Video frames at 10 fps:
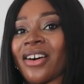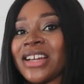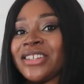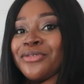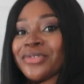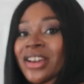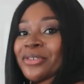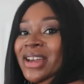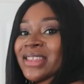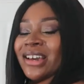I don't
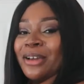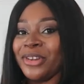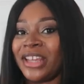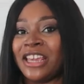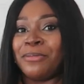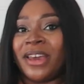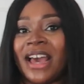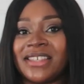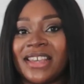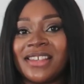know. I think I'm going to keep it
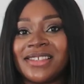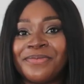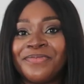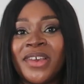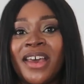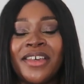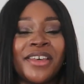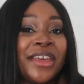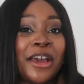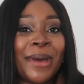as it is.
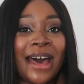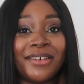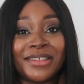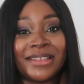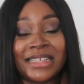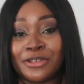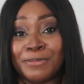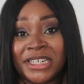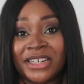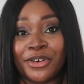The thing about this
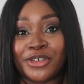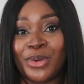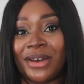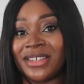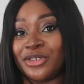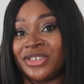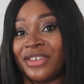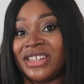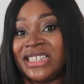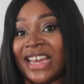material as well is that you
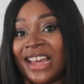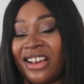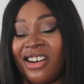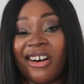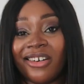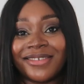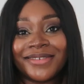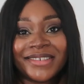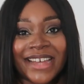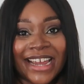generally can't
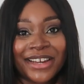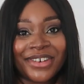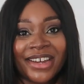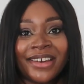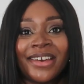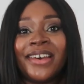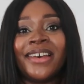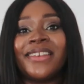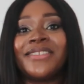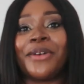tailor it,
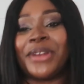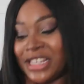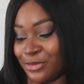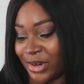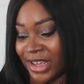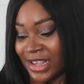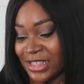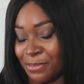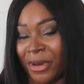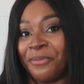so it is what it
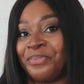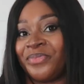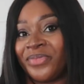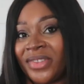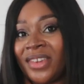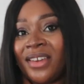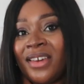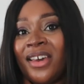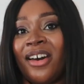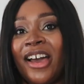is. But
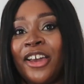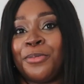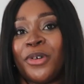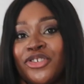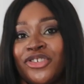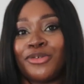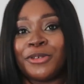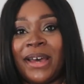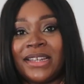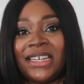I could put a shoulder
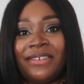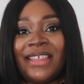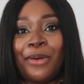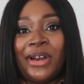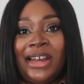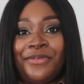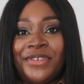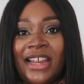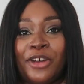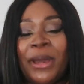pad here and that would
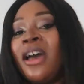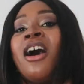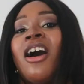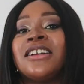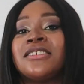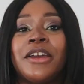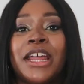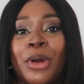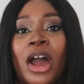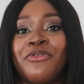lift it a little bit. I don't know.
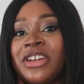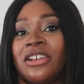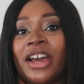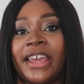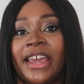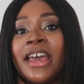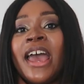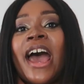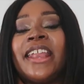Anyway, I really like it.